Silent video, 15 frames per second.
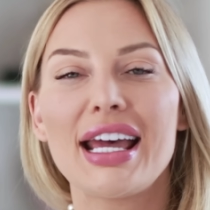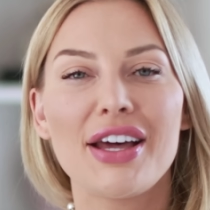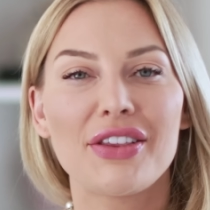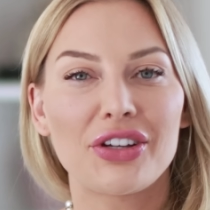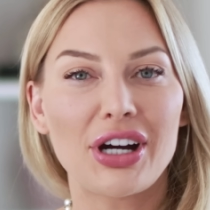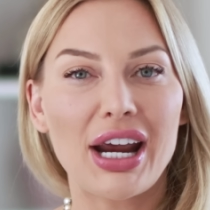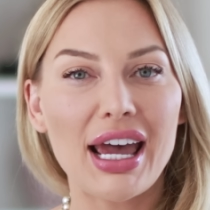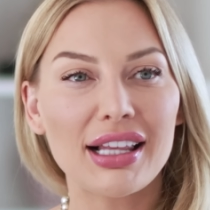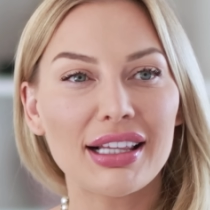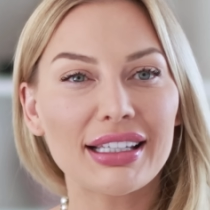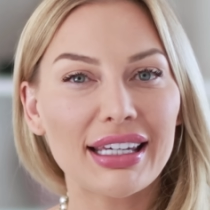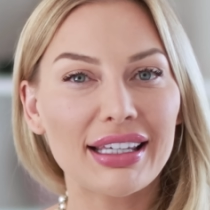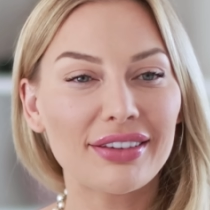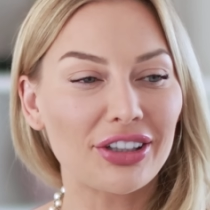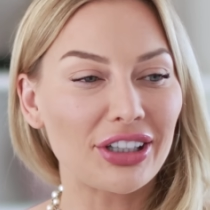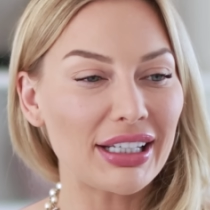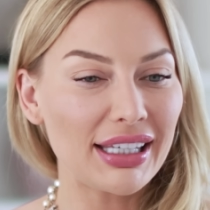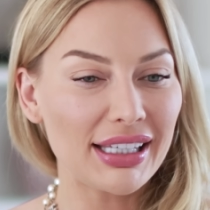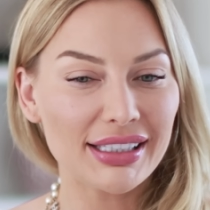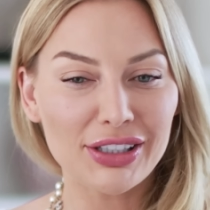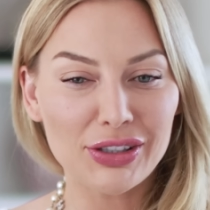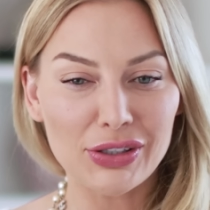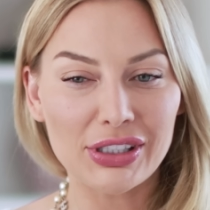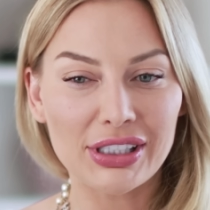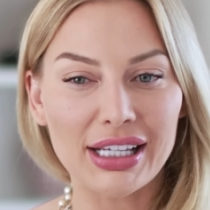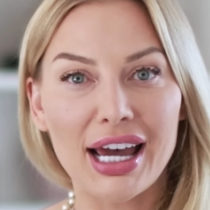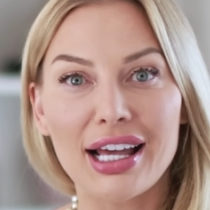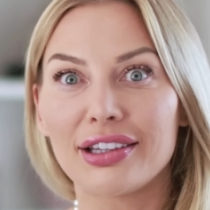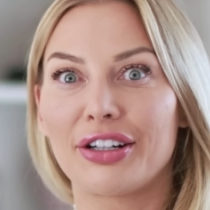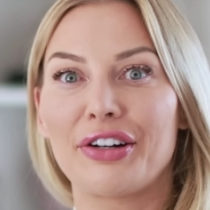they're elegant, they're easy to style, they're